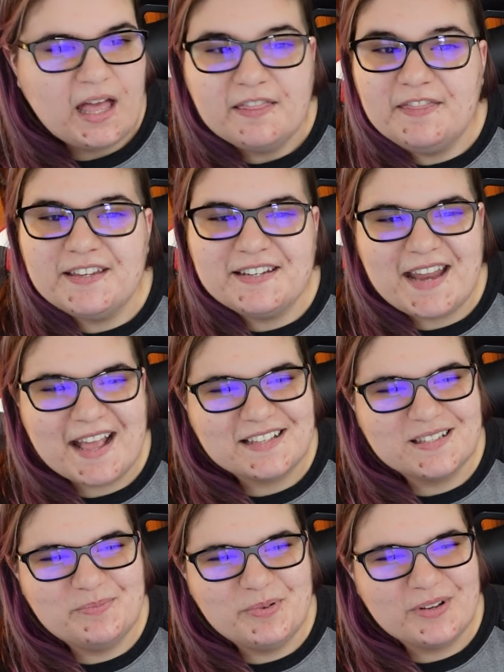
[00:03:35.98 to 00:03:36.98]
The
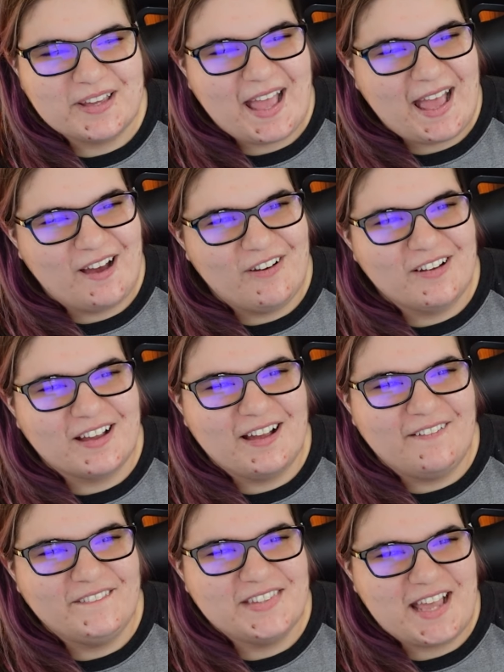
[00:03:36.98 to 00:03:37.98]
next book out
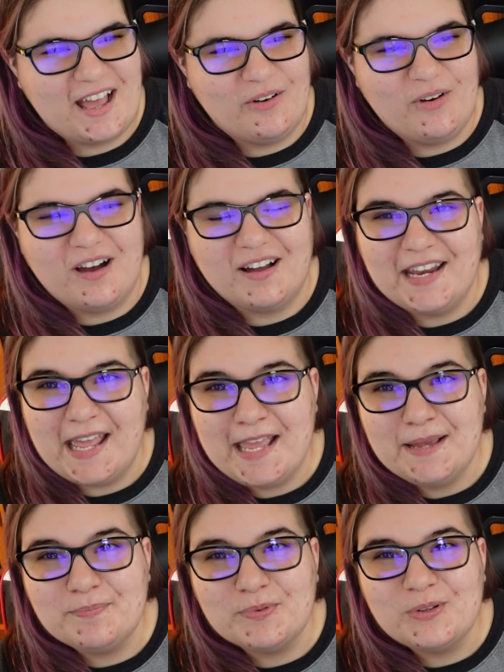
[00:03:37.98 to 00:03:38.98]
comes out on
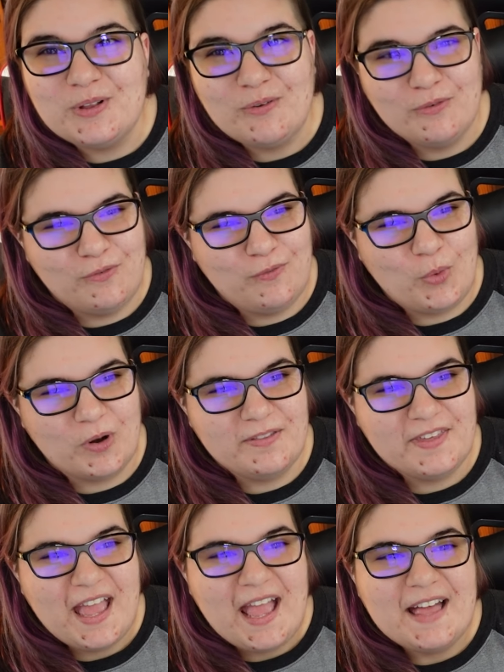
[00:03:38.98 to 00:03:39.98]
April
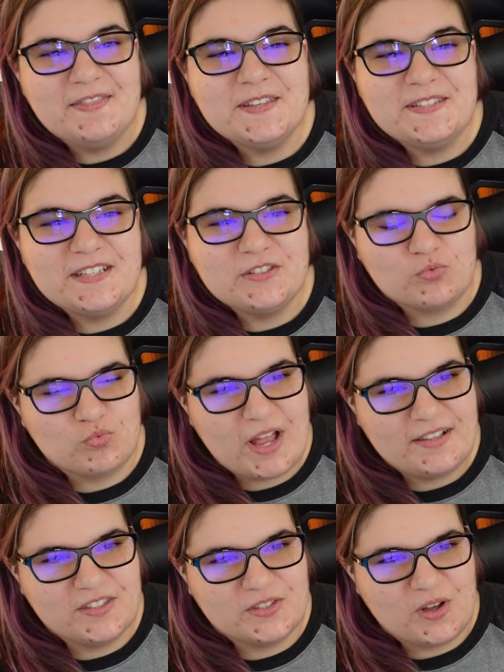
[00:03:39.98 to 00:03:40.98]
4th, and this is
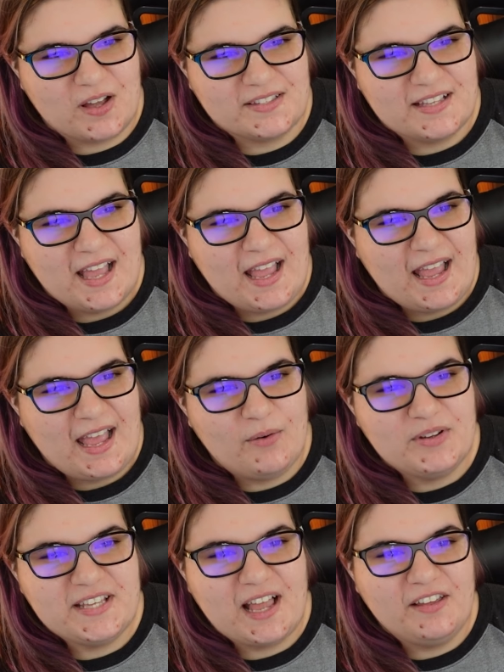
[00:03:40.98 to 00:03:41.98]
Red Sauce,
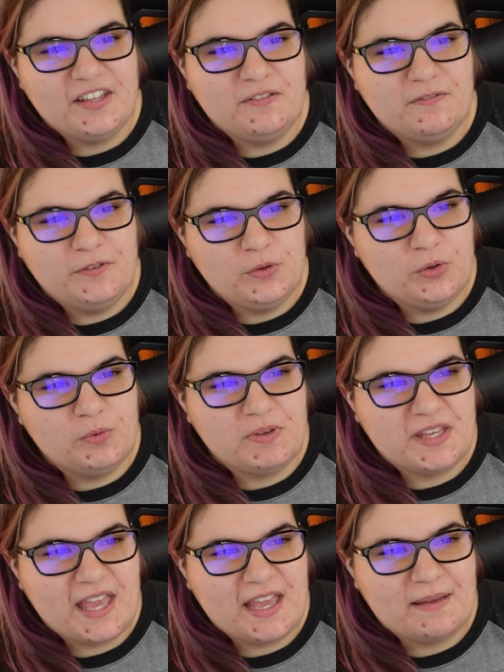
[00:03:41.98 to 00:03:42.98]
How Italian Food
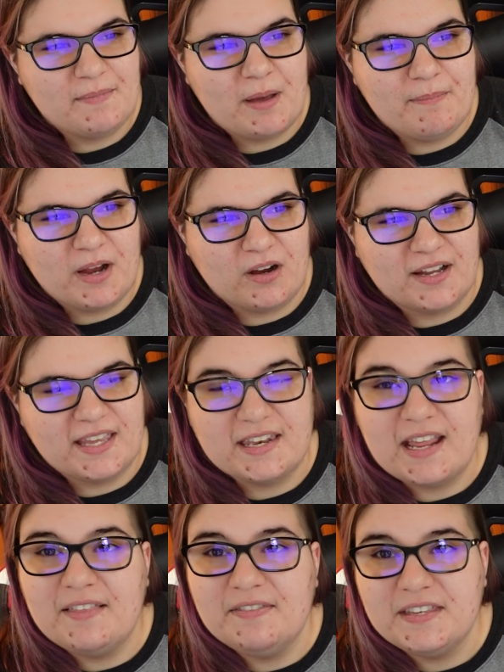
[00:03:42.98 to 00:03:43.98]
Became
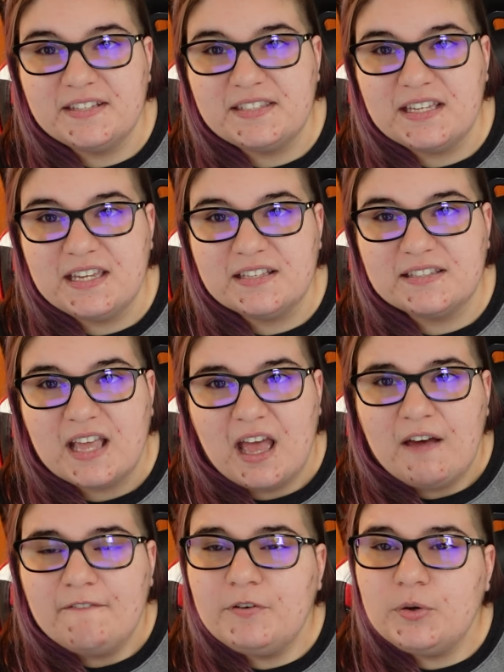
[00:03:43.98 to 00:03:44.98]
American. And this is
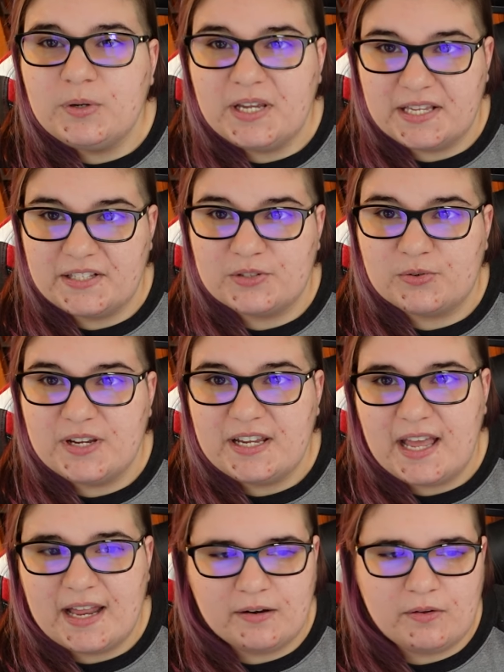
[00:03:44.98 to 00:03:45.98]
food
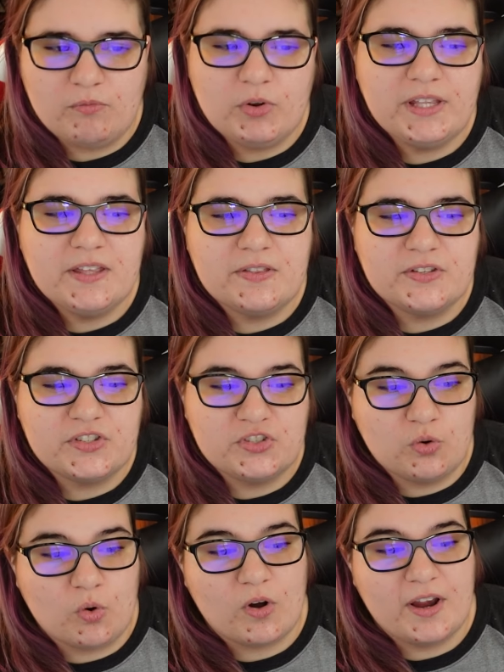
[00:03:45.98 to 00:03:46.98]
history and really the
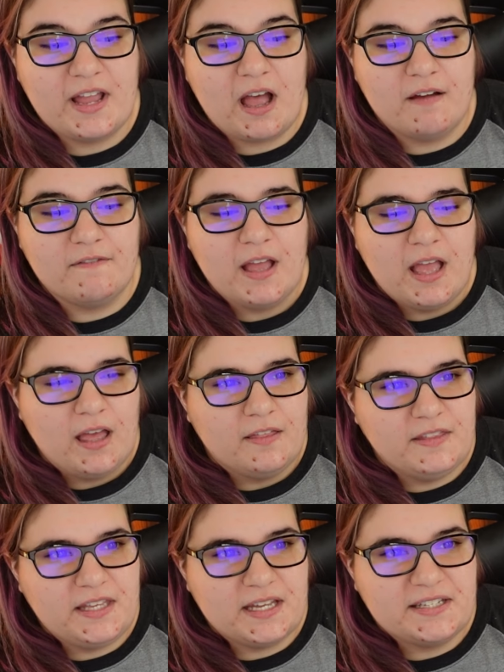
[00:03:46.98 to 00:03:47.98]
story of
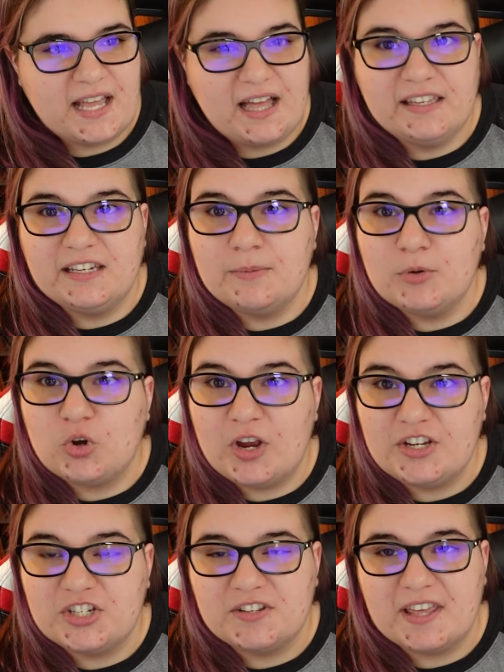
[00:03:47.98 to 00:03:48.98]
the Italian
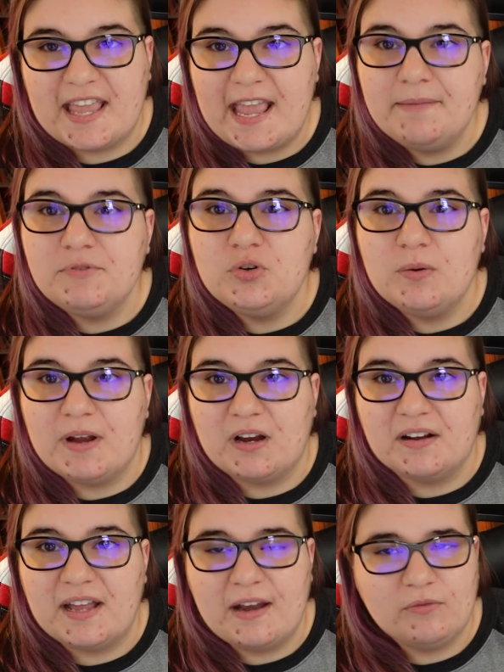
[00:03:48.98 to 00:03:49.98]
immigration that came to
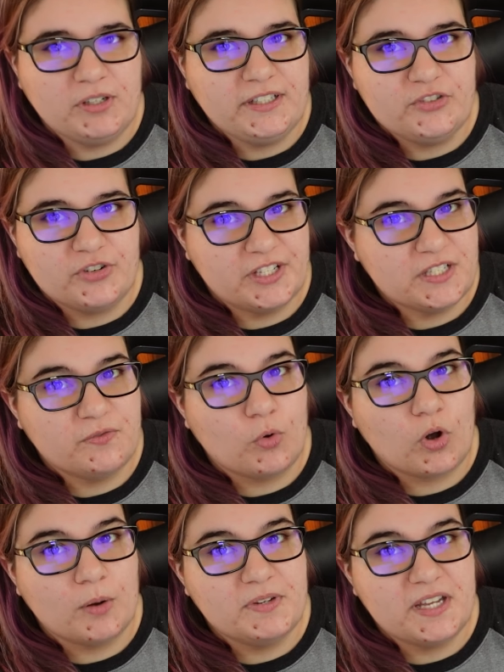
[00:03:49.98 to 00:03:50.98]
America and really
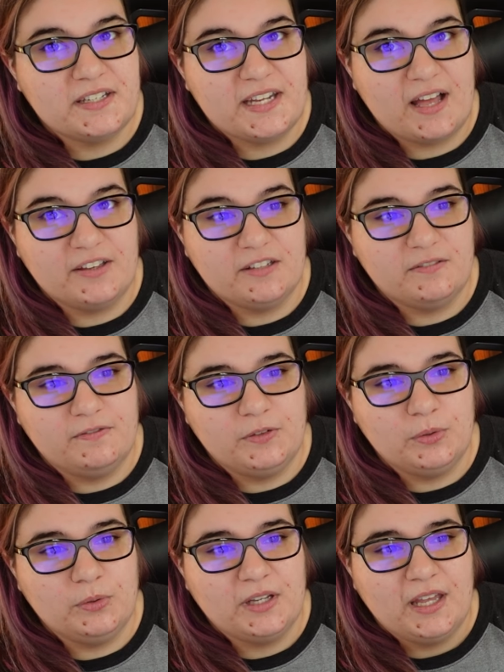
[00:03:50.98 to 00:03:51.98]
transformed Italian
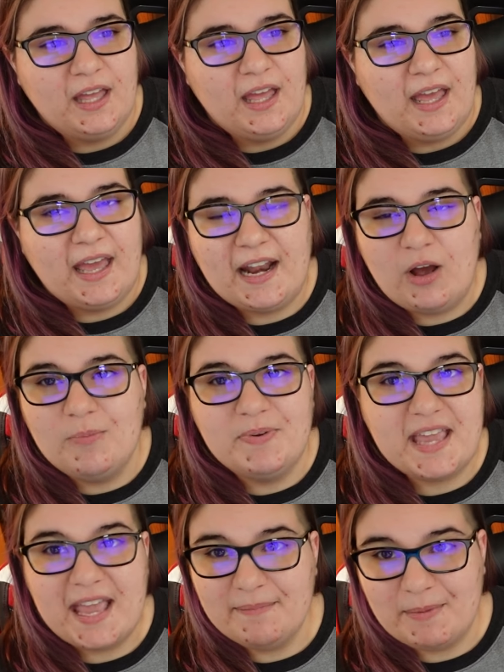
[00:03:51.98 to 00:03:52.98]
food and how it
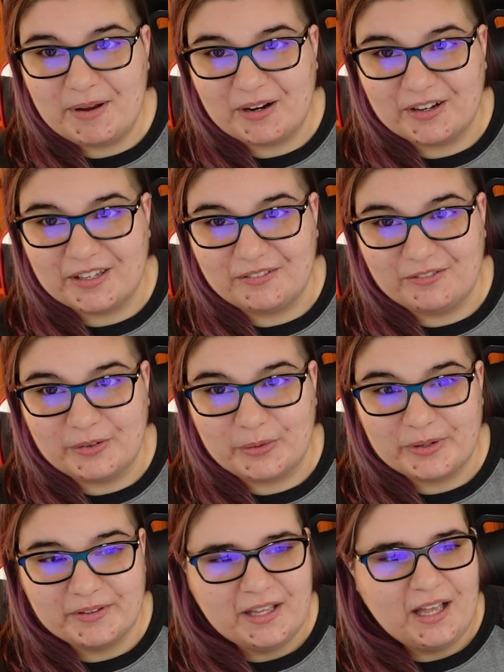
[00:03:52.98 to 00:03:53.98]
became American
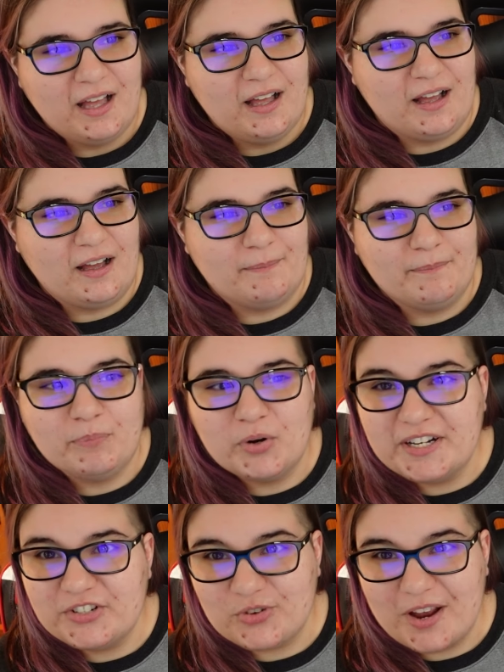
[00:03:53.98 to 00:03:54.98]
food.
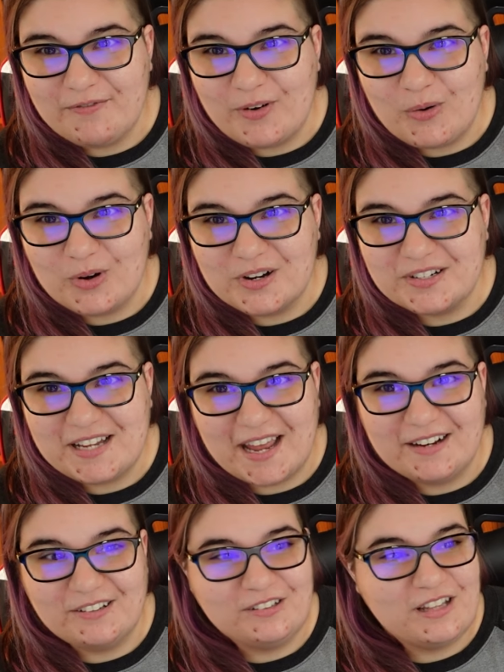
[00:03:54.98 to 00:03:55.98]
Pretty straightforward
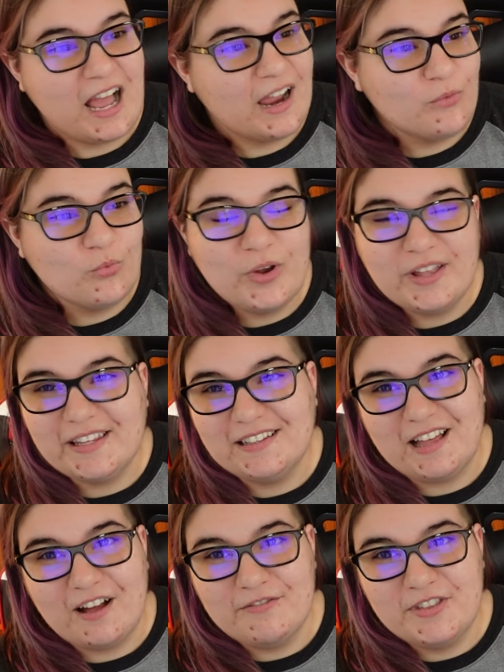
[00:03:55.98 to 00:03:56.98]
title. I really
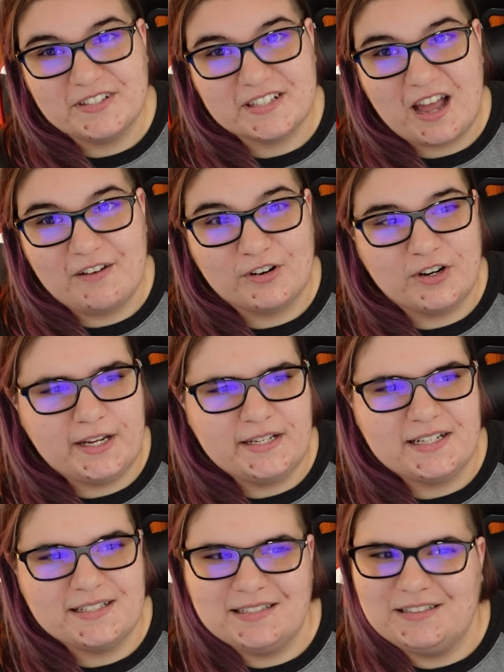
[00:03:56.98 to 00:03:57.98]
love this cover.
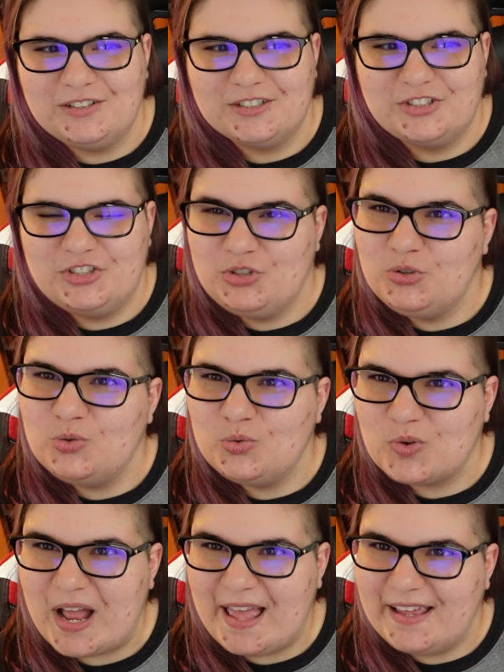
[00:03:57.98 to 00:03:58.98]
It doesn't look too
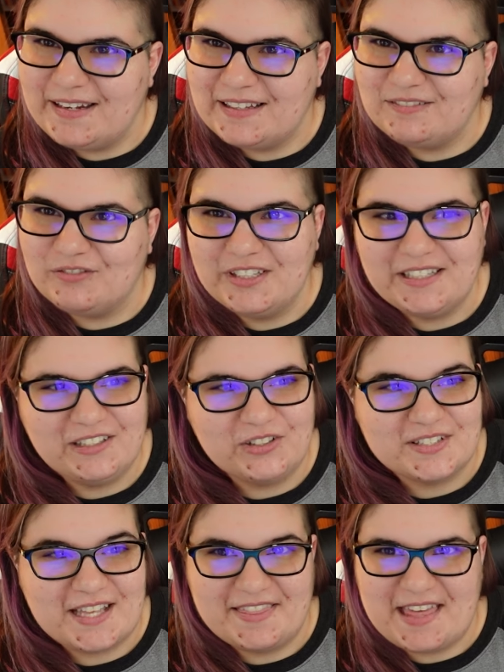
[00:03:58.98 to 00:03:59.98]
red. It really
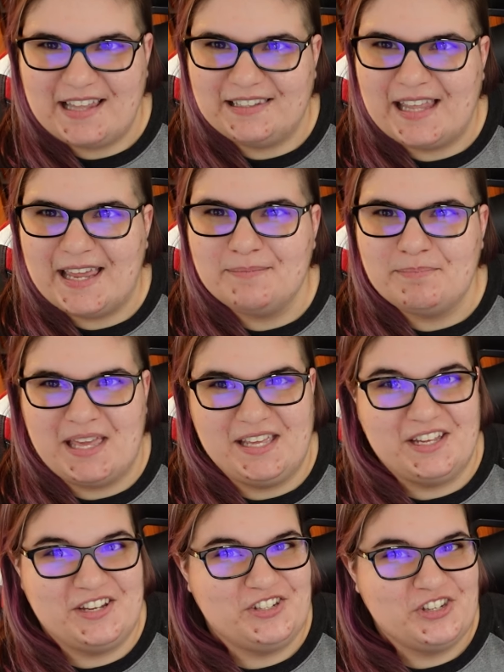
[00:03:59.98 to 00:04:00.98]
looks like that light
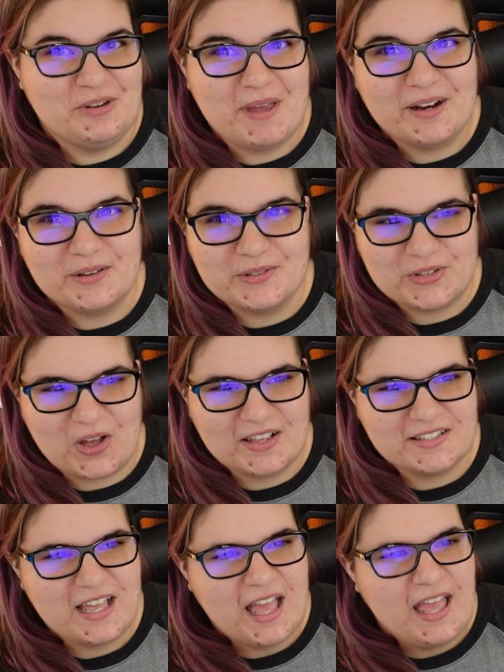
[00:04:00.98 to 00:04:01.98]
pinkish tomato
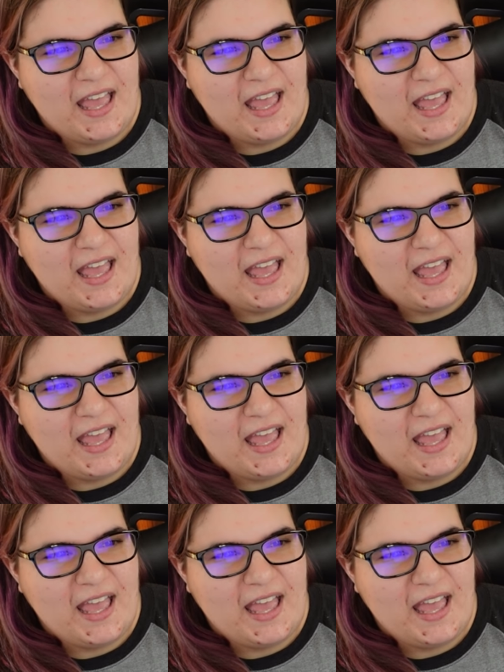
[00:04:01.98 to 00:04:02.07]
sauce.